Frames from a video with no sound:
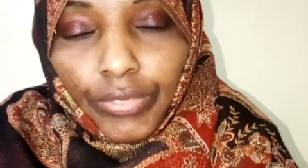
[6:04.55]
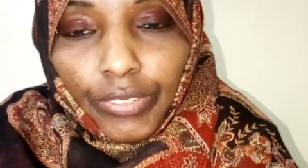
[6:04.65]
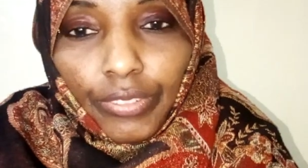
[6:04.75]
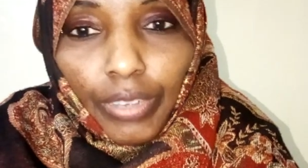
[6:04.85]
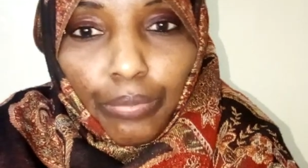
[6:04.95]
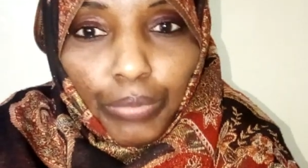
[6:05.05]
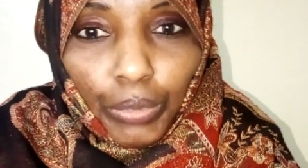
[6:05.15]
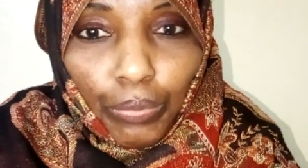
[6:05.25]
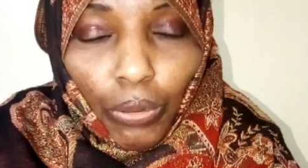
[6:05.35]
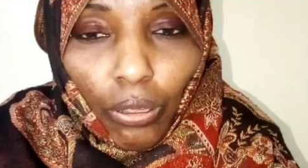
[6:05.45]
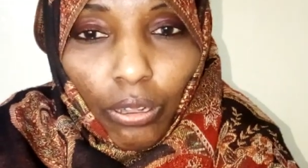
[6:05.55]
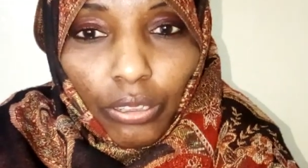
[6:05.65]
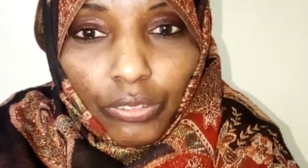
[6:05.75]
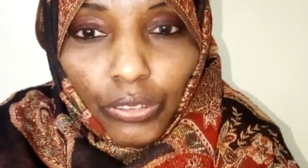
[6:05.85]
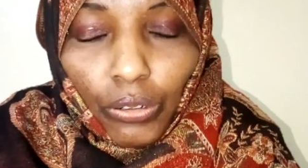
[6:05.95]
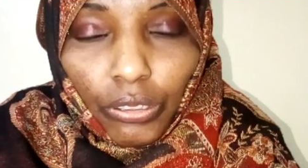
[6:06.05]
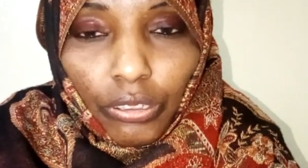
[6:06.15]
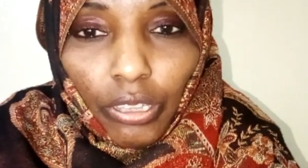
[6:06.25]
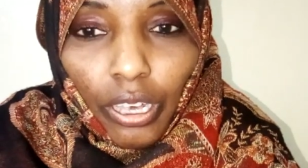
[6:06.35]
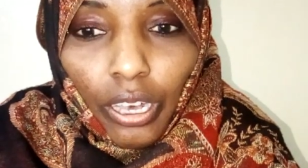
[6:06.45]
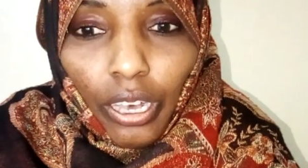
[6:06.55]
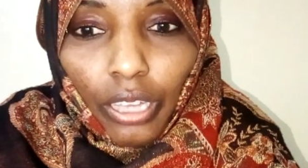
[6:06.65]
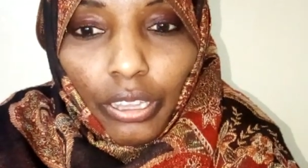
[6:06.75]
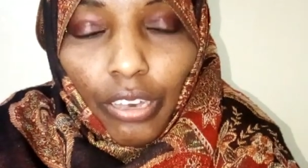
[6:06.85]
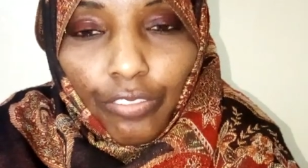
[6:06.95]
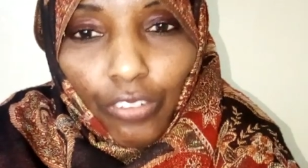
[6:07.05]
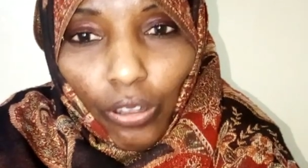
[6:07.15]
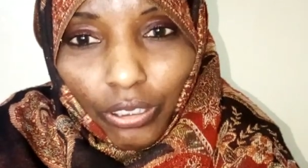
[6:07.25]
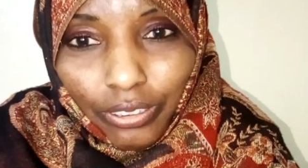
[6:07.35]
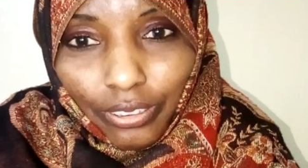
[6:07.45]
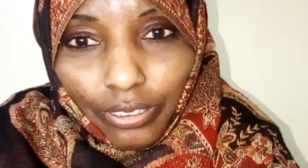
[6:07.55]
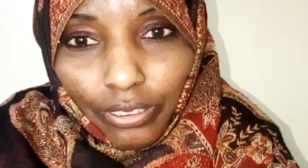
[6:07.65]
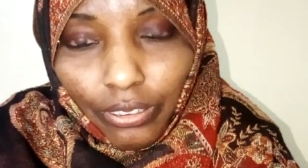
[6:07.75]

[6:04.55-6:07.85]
some people, it's not their fault,